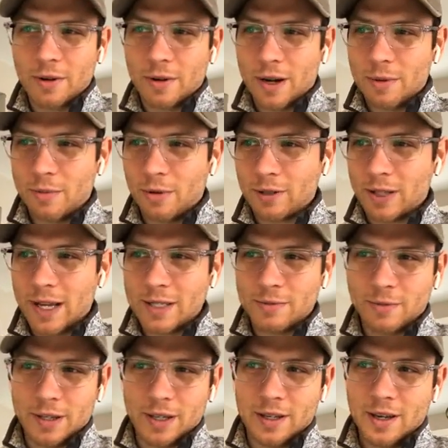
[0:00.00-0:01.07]
grand booked last
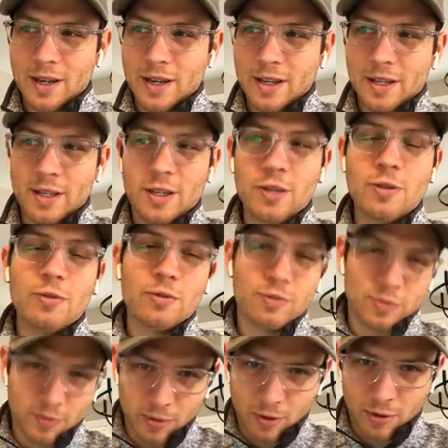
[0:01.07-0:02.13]
week. Huge
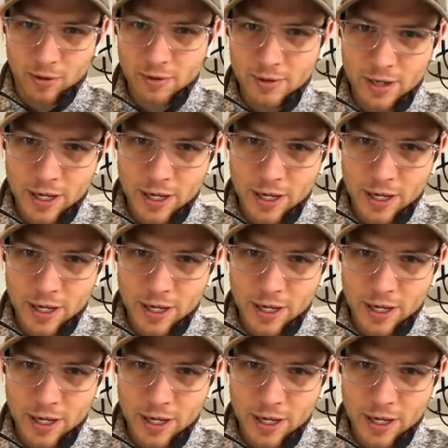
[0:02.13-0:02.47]
role